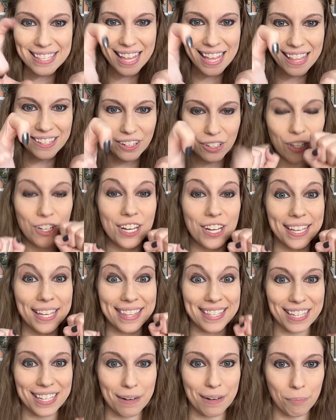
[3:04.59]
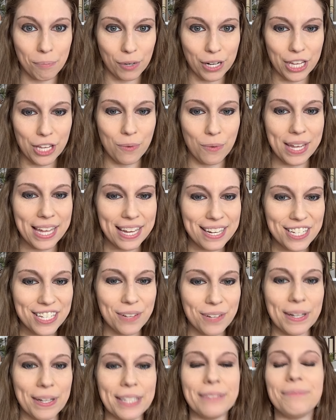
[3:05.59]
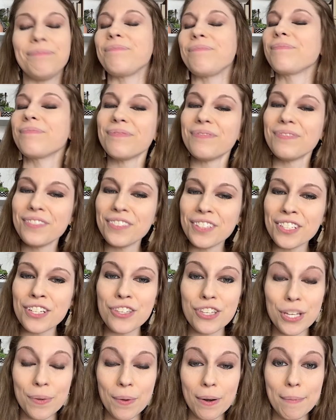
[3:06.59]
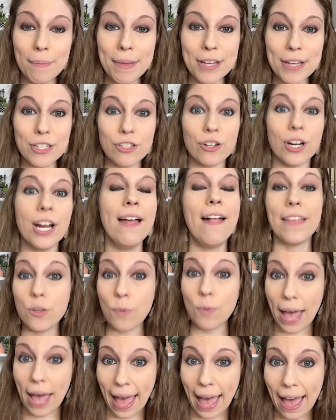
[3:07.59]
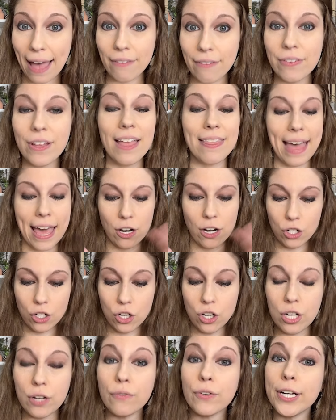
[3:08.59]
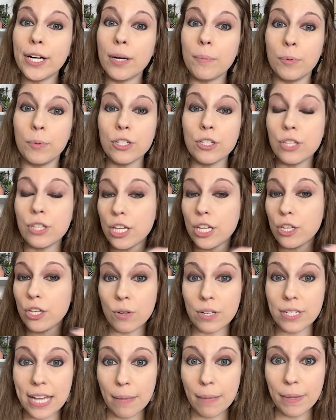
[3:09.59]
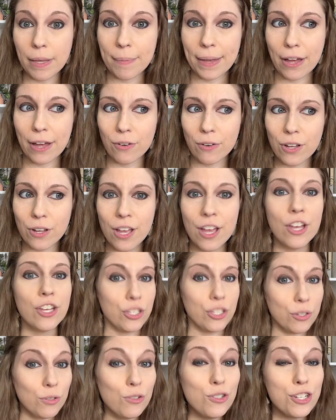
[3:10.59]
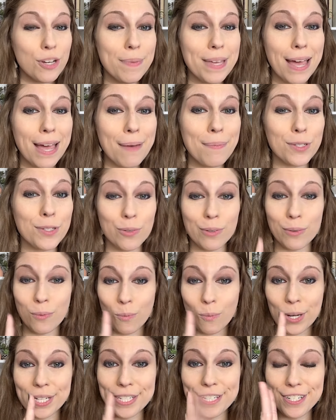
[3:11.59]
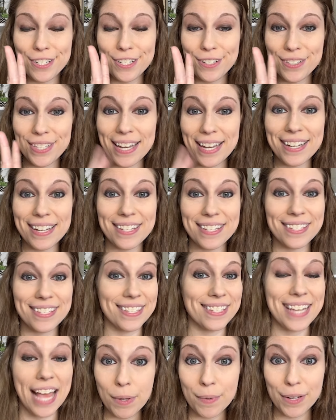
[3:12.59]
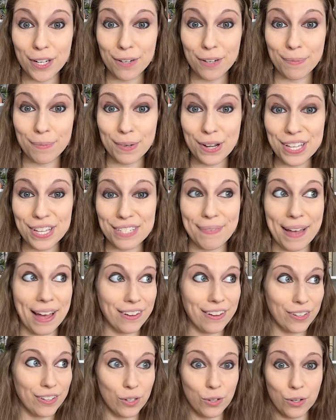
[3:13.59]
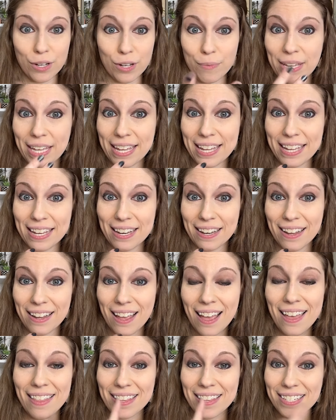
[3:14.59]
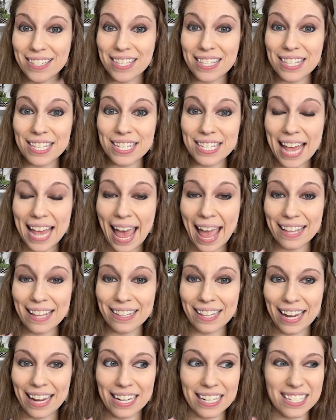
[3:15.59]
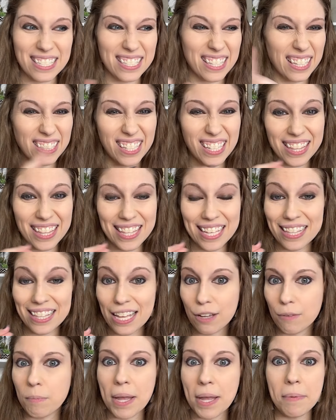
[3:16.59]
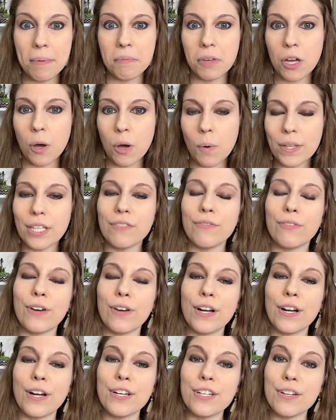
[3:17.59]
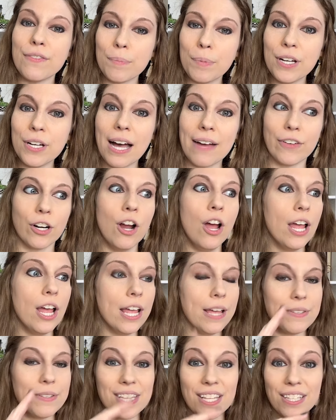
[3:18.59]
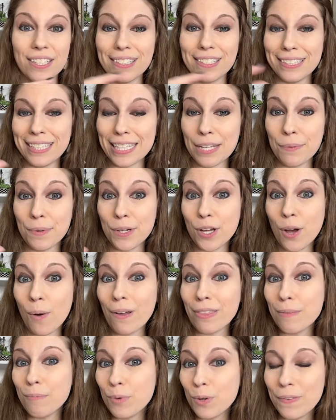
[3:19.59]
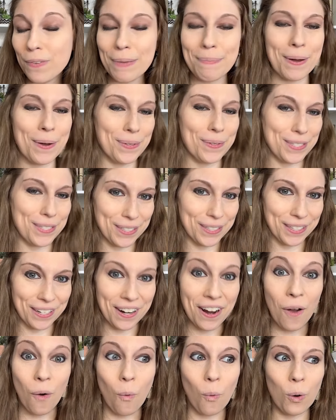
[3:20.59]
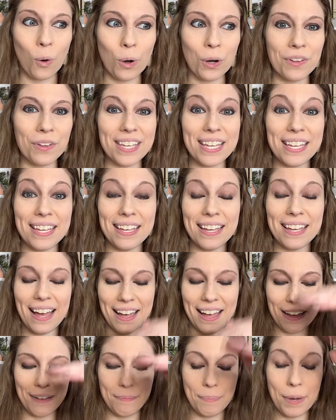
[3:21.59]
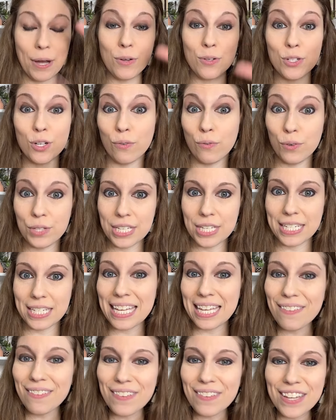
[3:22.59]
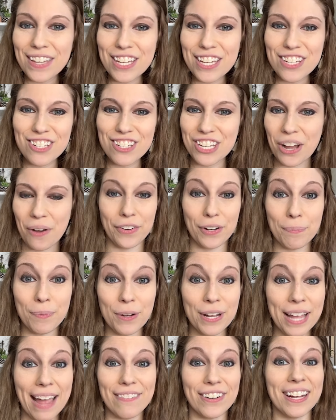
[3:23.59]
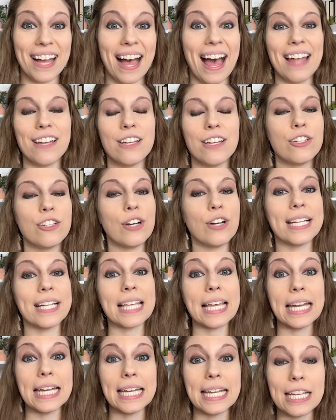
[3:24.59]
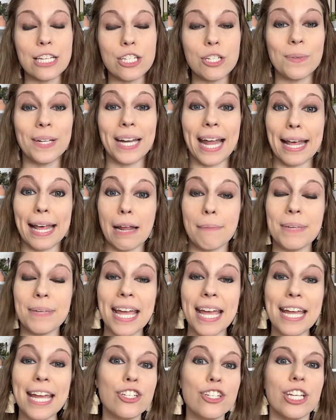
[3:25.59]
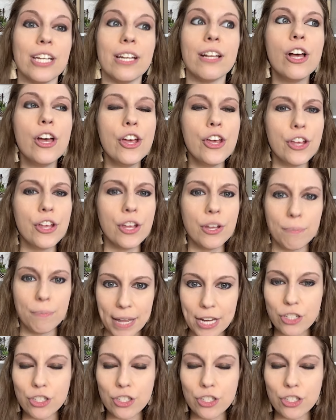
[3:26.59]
And that has that little hook that's going to bring you into it. So you want to make sure that you have that hook for your book that you can tell me about. You should be able to, in one to two sentences, tell me what your book is about and hook me in. This is the tagline. It's the little thing that might go on the front of your book cover. It's the little thing that would go on the movie poster or the uh, poster for the TV show if your book ever got translated into an adaptation.